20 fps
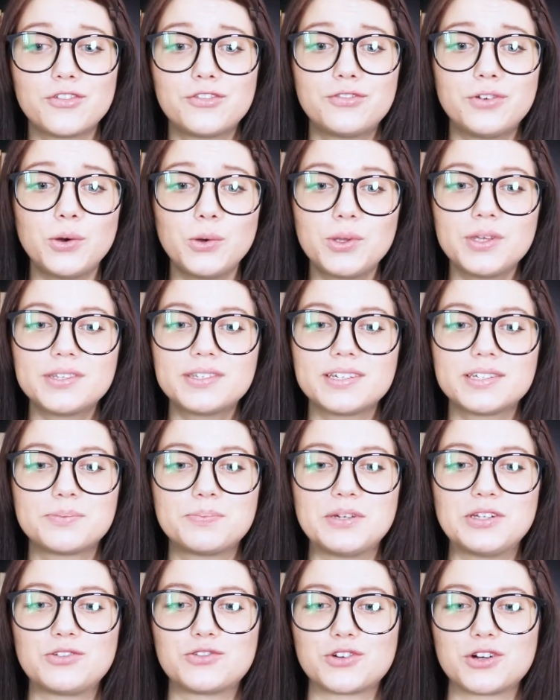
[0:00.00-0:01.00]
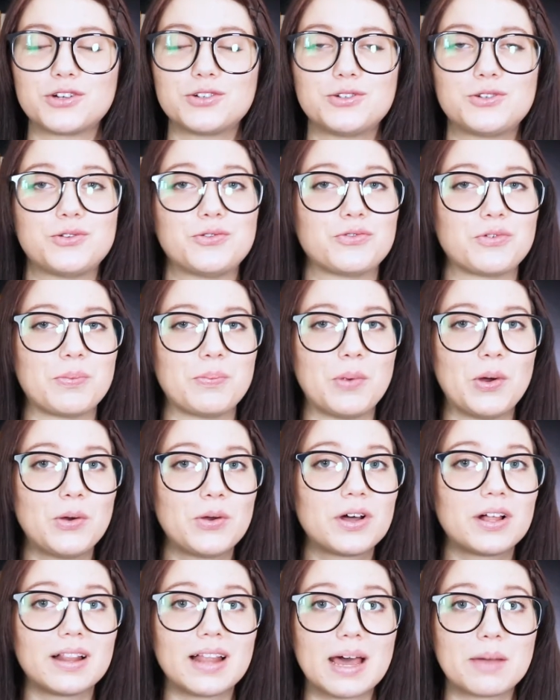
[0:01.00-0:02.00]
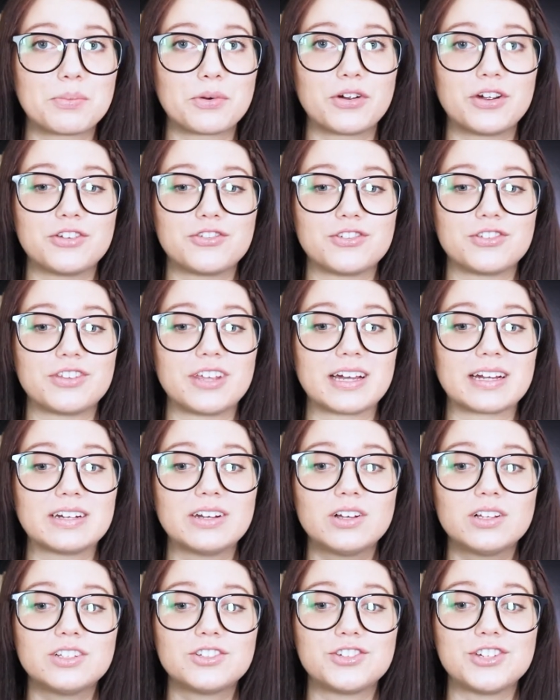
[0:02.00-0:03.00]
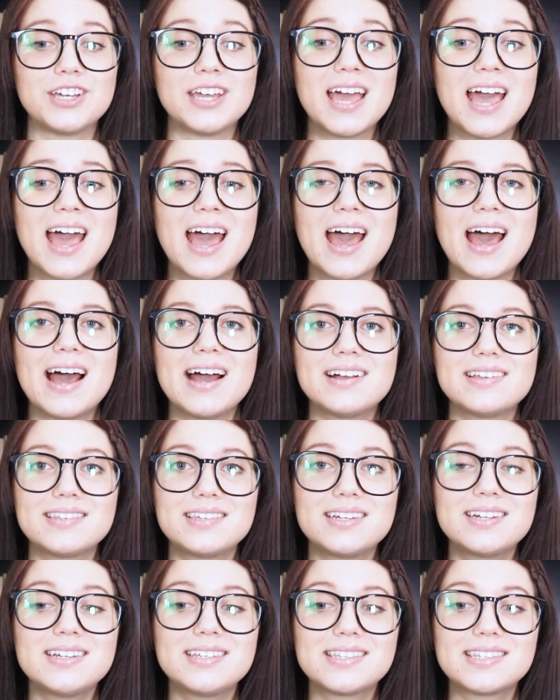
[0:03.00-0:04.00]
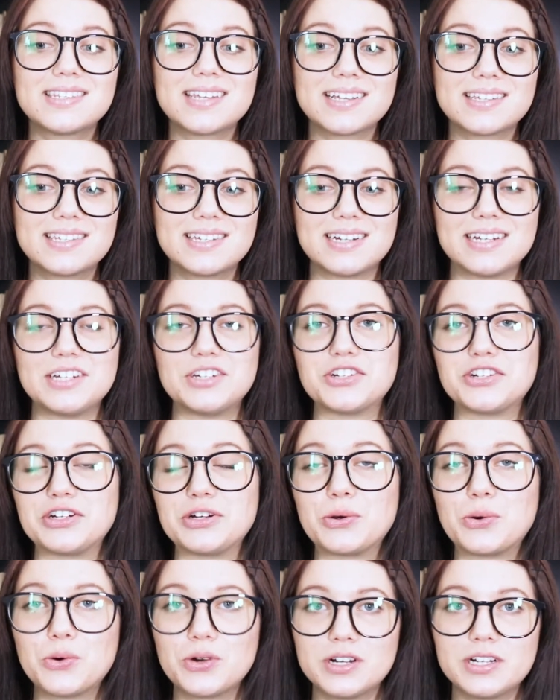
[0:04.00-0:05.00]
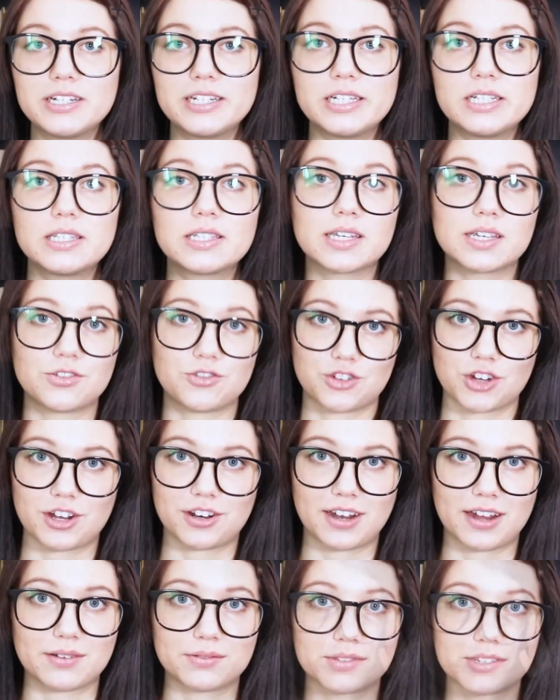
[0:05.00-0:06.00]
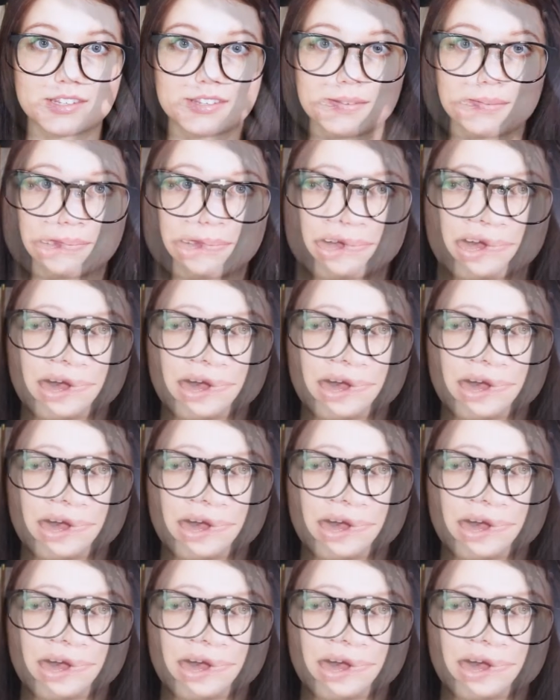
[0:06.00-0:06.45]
focus has been drawn to remote collaboration technology as a necessity during quarantines and shutdowns.